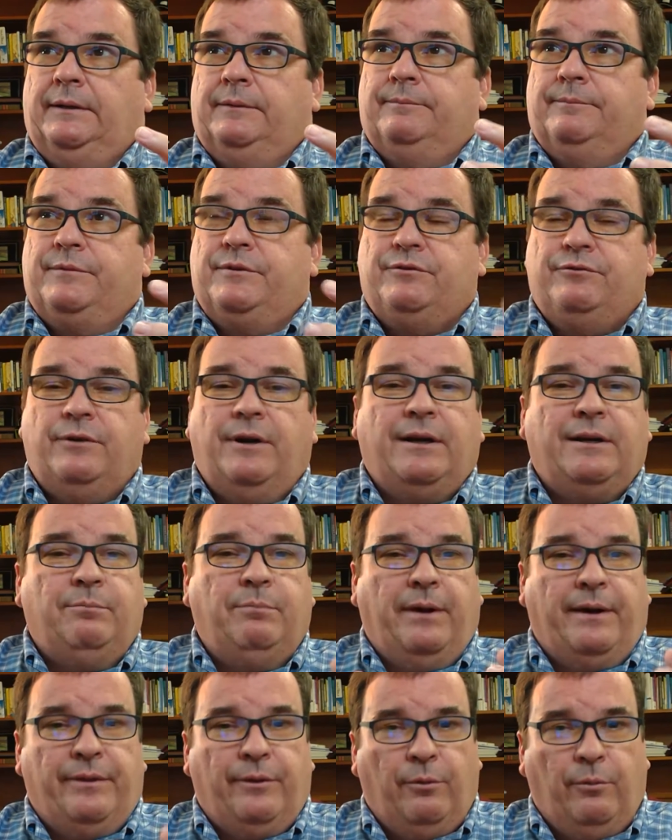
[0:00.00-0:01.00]
struck
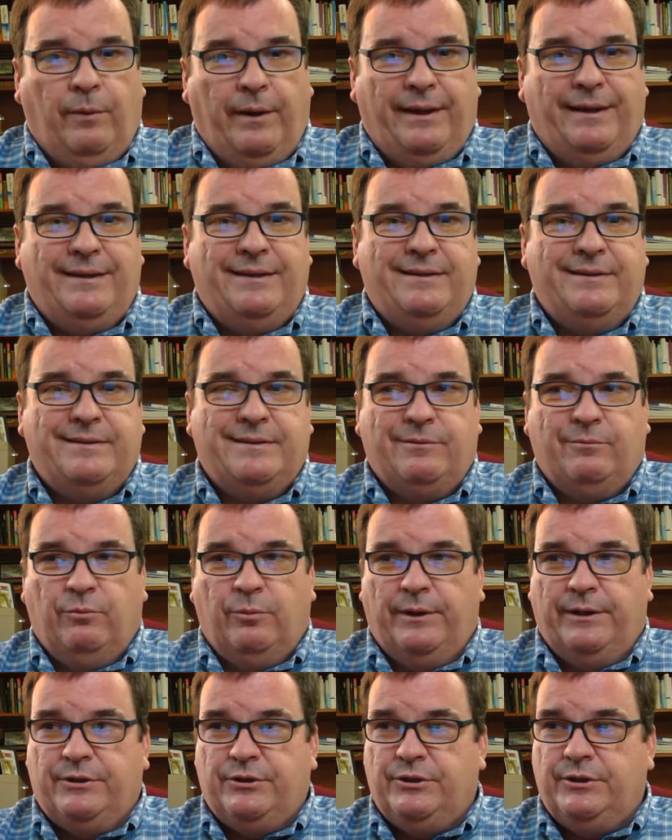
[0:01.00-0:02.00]
by the ways in
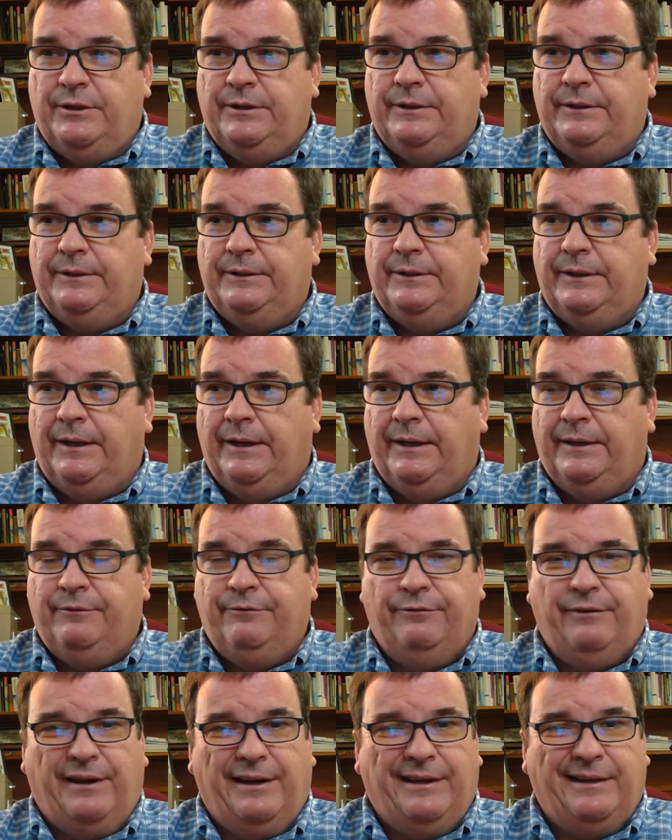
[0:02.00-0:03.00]
which I
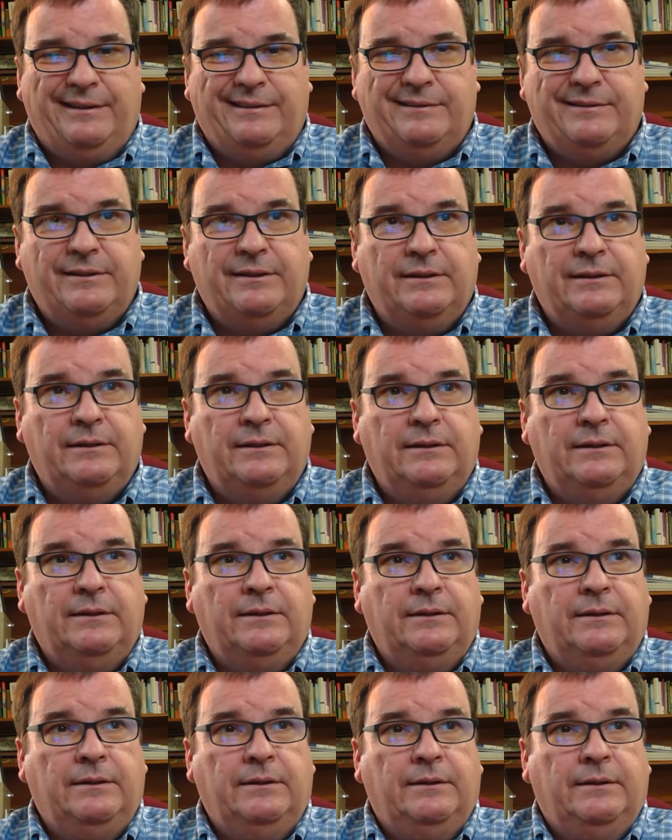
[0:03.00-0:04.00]
find
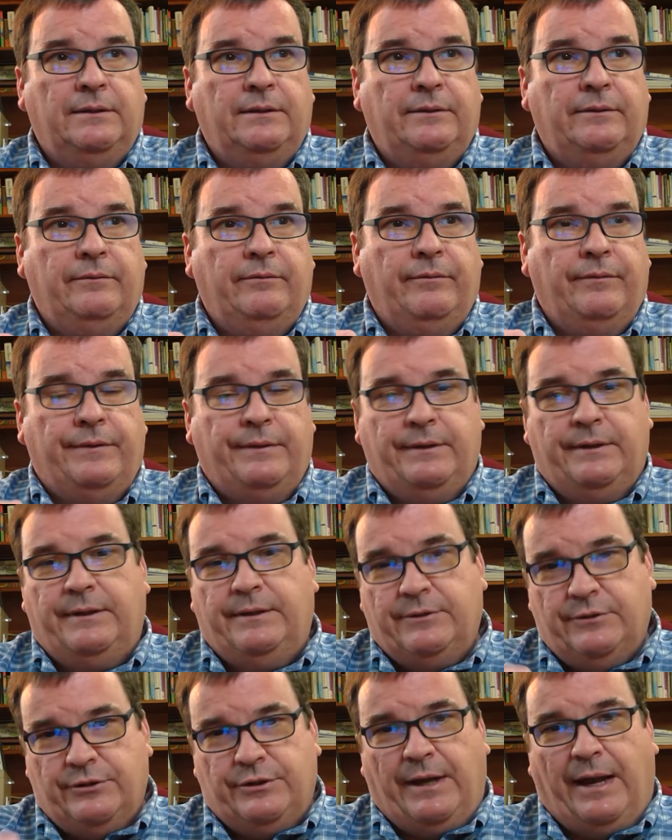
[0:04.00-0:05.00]

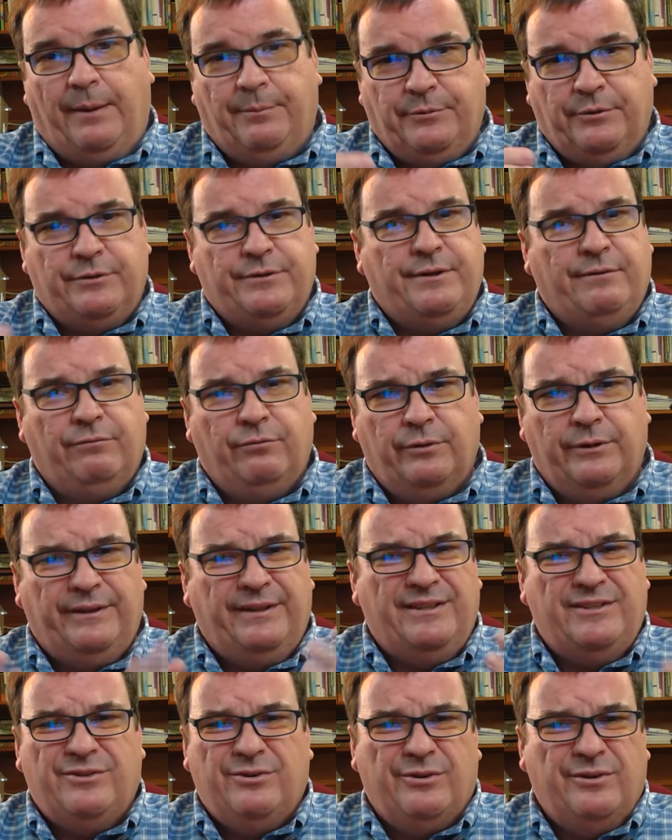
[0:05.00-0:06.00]
these chapters have
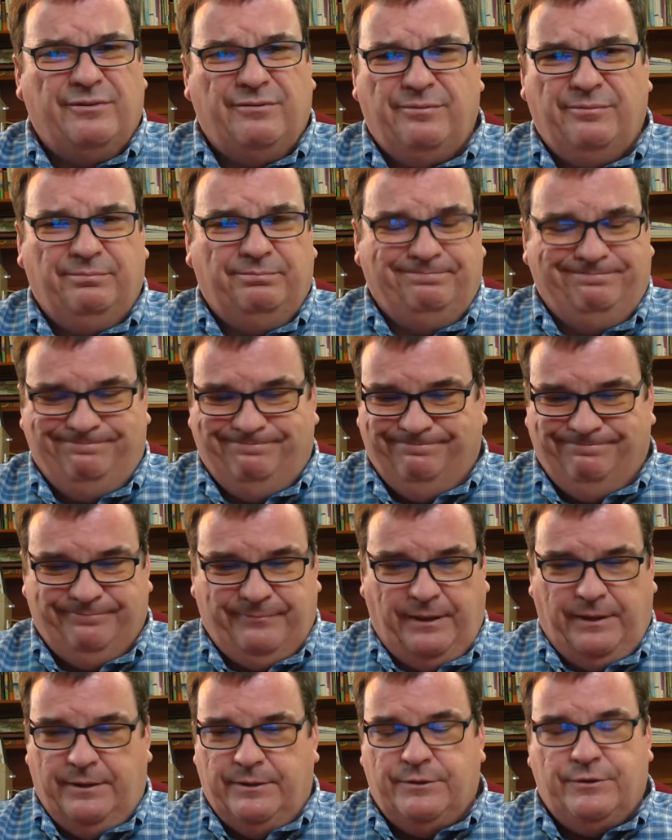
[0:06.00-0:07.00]
really sort of
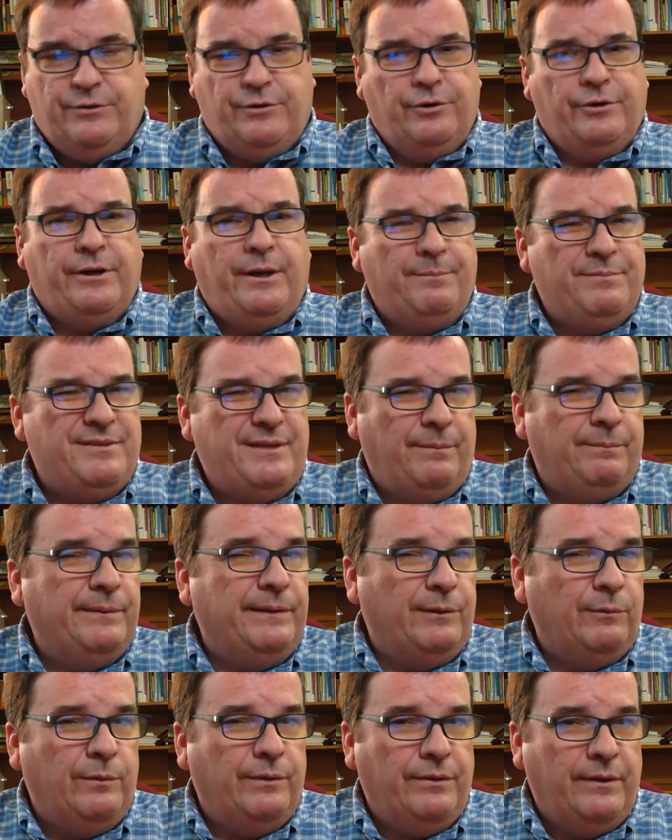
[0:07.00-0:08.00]
stirred up
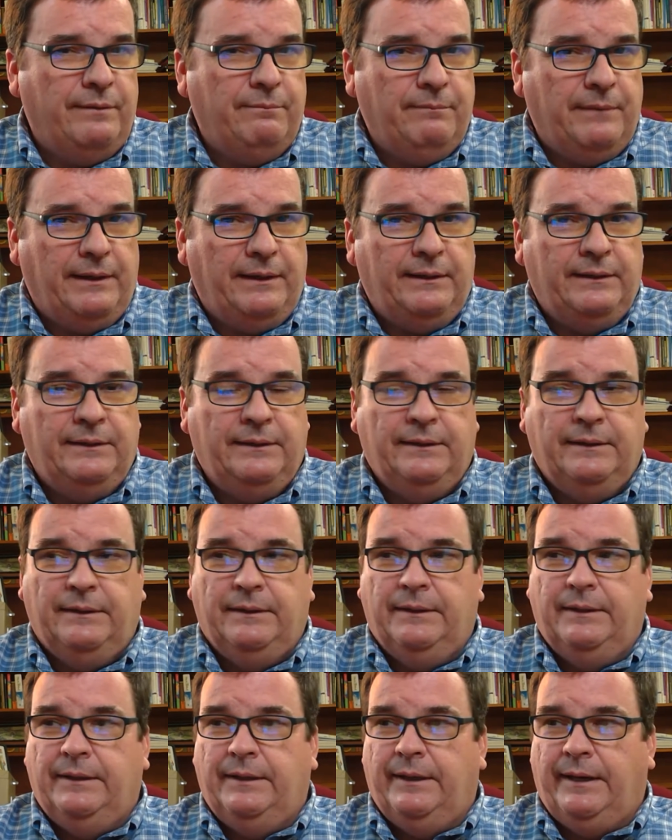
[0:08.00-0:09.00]
something within me,
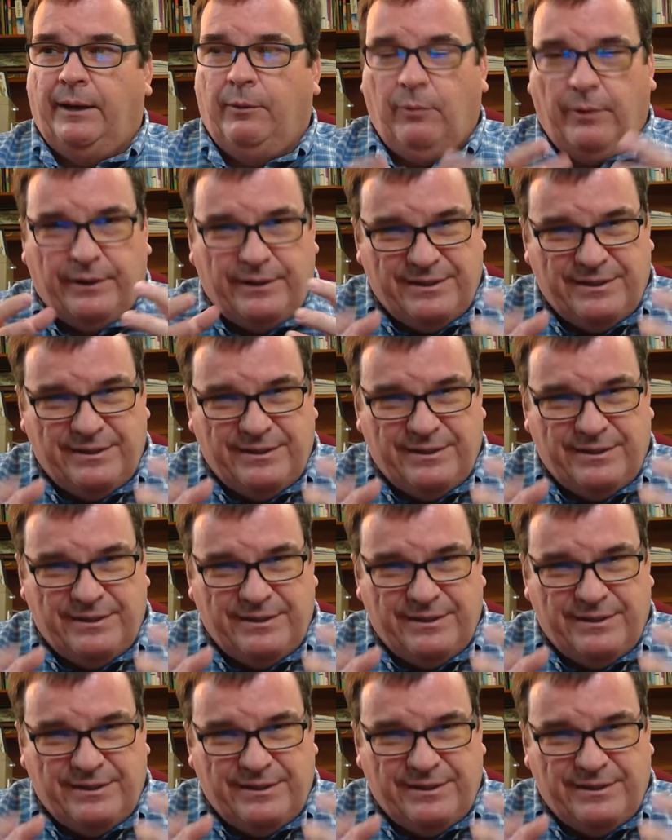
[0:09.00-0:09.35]
and I want to